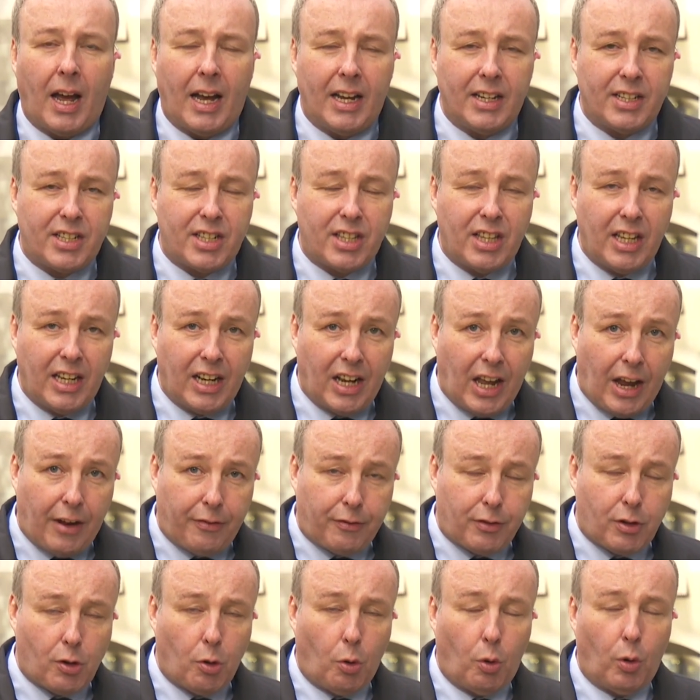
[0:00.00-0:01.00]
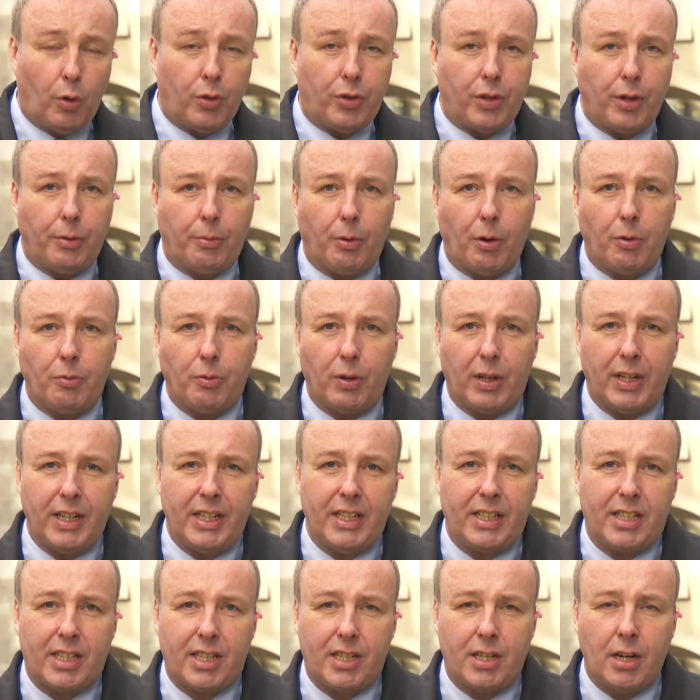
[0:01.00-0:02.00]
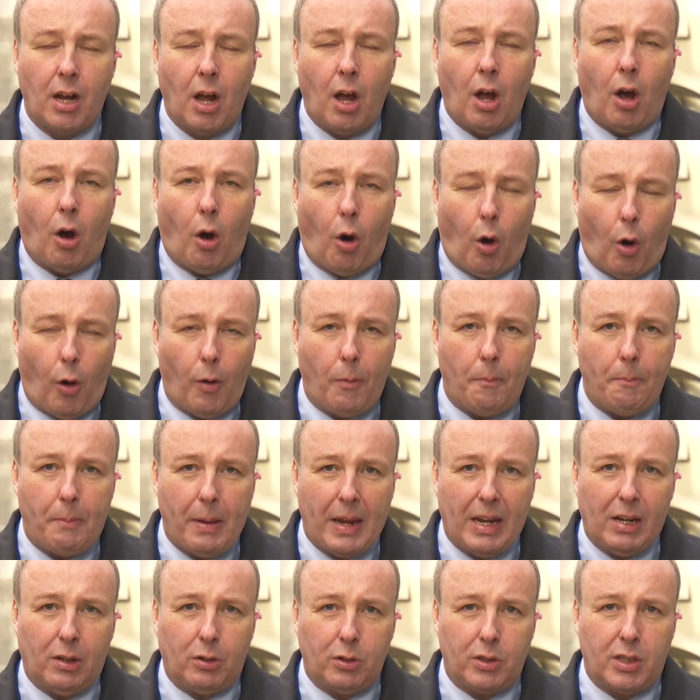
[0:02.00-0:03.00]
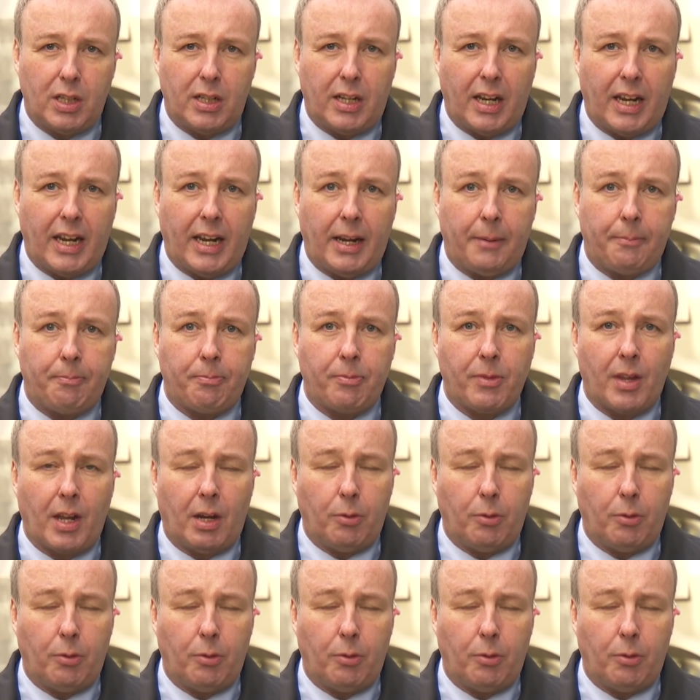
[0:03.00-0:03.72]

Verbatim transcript: As they left court, they were released on bail today.